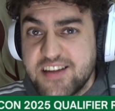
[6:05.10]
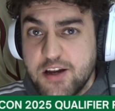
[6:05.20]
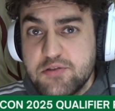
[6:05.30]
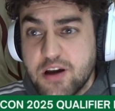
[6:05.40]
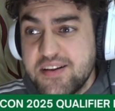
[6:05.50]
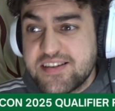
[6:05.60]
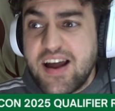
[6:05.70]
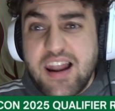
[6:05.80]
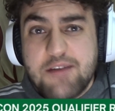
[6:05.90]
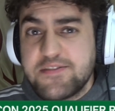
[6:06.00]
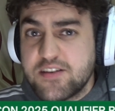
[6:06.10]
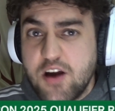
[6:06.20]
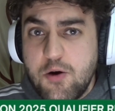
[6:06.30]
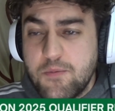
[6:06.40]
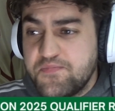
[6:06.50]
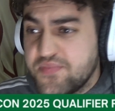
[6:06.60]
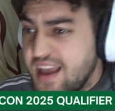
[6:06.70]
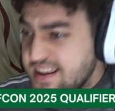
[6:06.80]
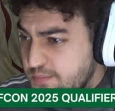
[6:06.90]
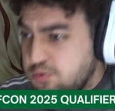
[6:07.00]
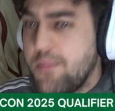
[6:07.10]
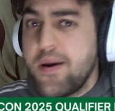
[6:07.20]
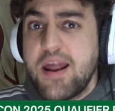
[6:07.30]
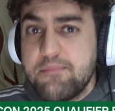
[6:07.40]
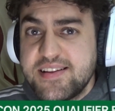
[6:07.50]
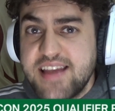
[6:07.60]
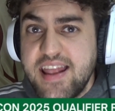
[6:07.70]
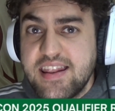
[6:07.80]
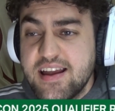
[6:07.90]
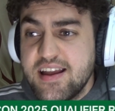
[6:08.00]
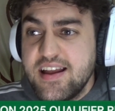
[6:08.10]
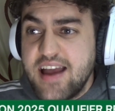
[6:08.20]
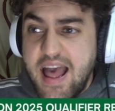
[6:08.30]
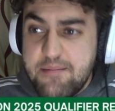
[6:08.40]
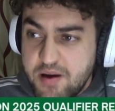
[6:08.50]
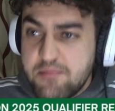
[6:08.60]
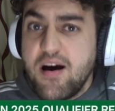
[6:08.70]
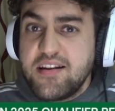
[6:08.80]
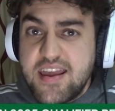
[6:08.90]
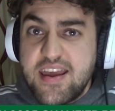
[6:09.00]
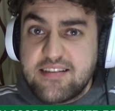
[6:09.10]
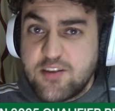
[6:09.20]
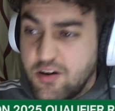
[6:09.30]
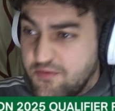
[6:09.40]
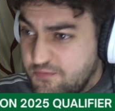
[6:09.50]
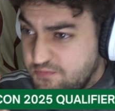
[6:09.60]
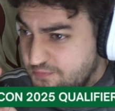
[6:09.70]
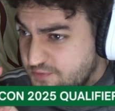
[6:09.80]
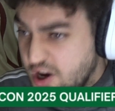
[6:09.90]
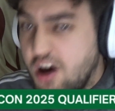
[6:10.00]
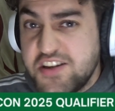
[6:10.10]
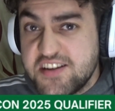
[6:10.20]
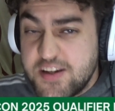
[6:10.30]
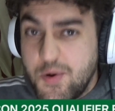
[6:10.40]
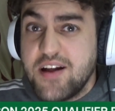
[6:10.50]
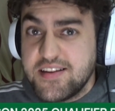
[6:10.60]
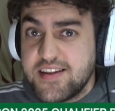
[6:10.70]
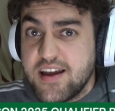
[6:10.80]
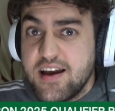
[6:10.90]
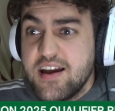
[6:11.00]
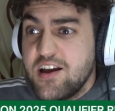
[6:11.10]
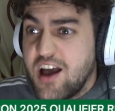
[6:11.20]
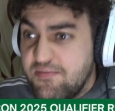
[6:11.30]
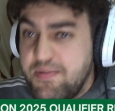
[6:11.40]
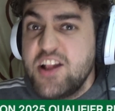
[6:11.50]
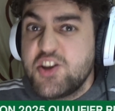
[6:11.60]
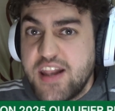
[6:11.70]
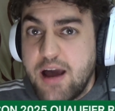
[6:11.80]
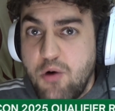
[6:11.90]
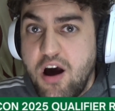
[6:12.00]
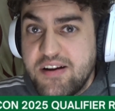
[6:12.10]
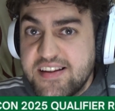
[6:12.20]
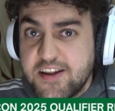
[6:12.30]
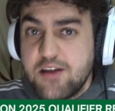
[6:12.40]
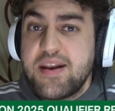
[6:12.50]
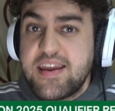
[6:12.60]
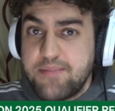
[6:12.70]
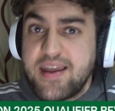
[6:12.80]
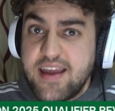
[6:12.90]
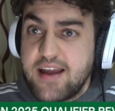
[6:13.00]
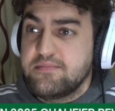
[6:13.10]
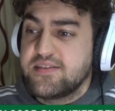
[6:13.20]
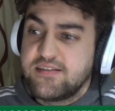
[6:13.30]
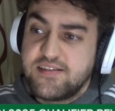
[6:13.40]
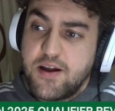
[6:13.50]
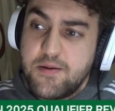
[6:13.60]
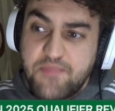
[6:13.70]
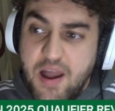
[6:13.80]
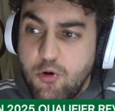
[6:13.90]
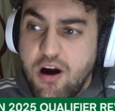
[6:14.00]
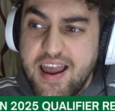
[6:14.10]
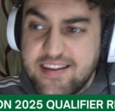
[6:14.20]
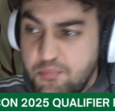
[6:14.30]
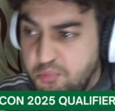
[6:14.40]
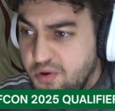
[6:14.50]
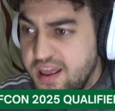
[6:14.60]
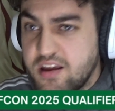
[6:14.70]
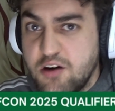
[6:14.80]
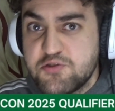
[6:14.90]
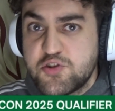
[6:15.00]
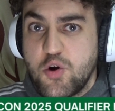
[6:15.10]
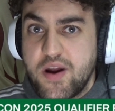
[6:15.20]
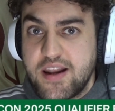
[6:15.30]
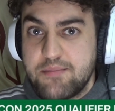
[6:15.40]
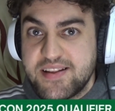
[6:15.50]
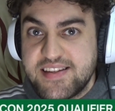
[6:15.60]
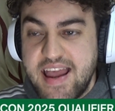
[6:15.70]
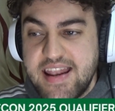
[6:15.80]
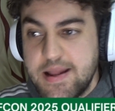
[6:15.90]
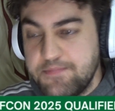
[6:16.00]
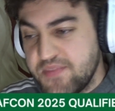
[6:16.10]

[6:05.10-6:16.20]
Togo. This guy loves a goal. He's a proper number 10. And Belmadi has got charges to answer of benching Aouar in so many big games. So Aouar is a brilliant goal scoring number 10.